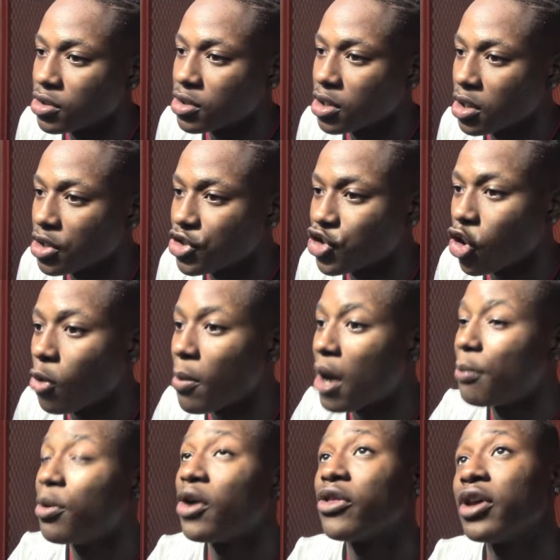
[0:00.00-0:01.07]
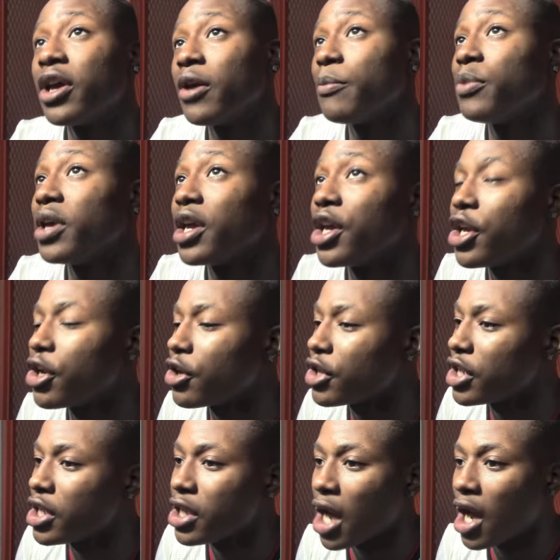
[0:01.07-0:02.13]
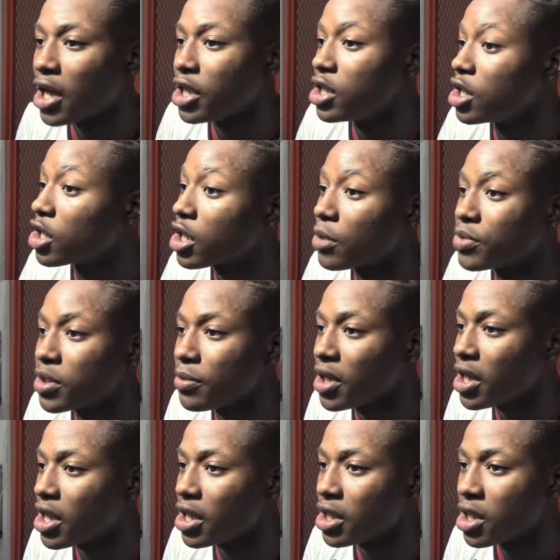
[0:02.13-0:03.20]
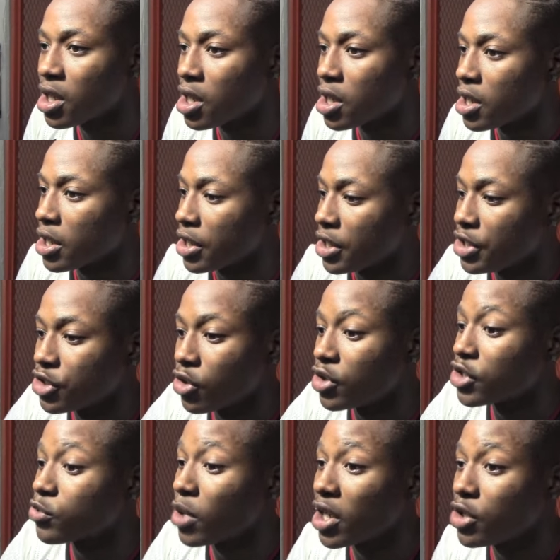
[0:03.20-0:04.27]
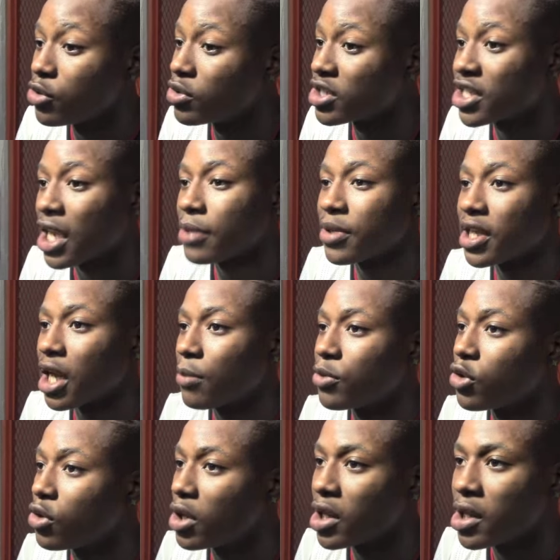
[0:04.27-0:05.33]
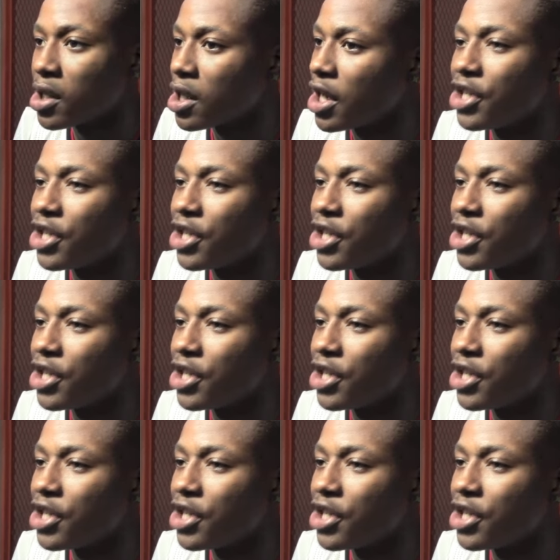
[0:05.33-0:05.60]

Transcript: to show my brother him being here, he, how he look up to me, and he's on his way to do the same thing I'm doing.